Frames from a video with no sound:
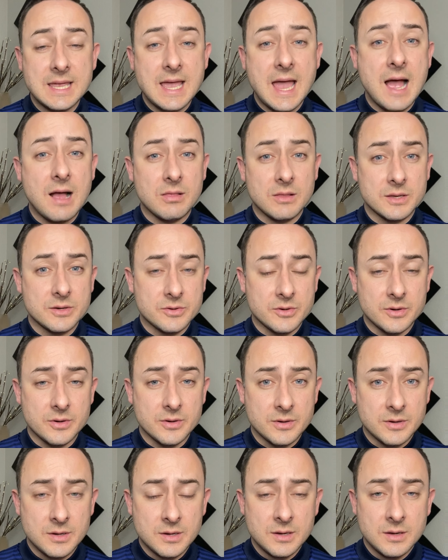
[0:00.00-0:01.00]

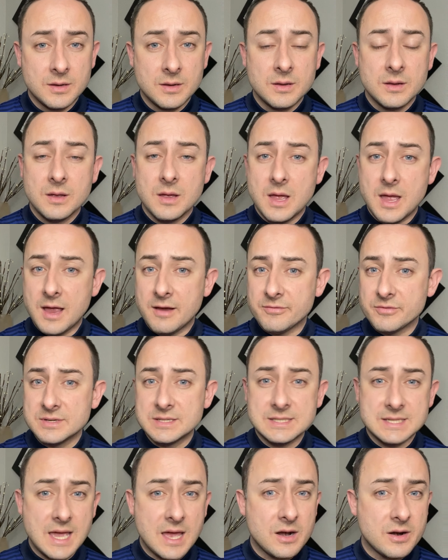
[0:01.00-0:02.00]
calendar. Every
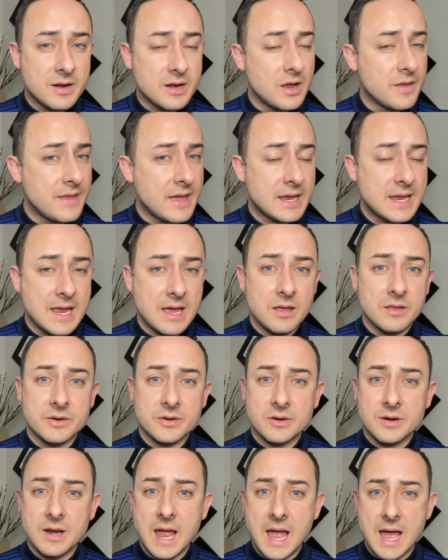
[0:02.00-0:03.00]
Saturday on that
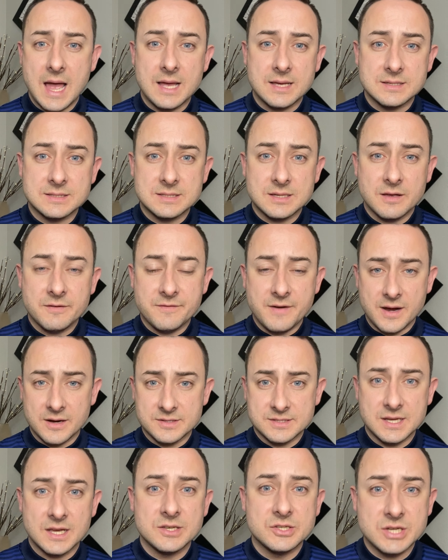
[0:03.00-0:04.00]
calendar has a
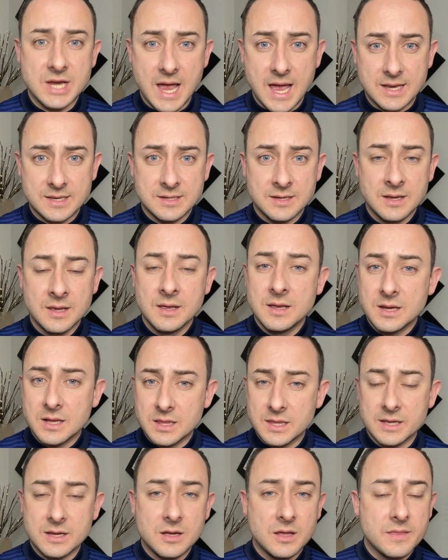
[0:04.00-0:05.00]
fireside chat.
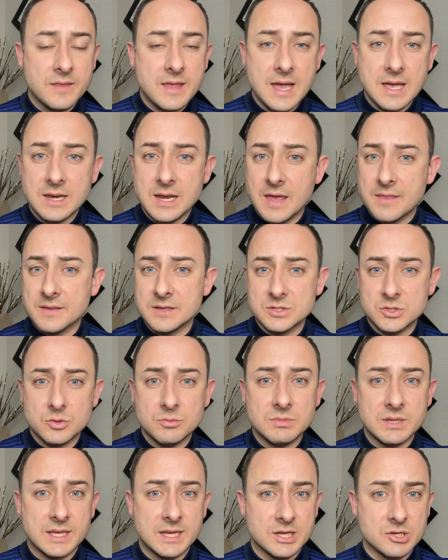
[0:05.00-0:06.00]
Click on that and the
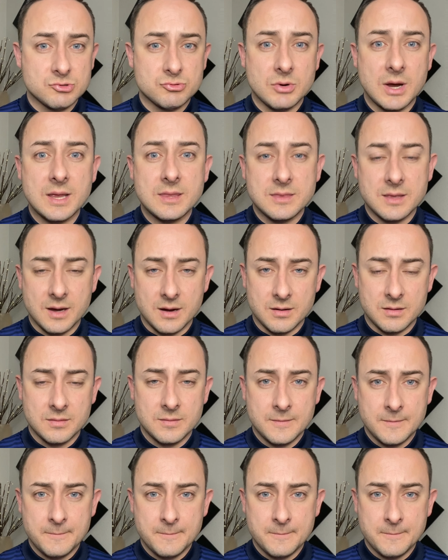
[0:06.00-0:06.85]
Zoom link is right there.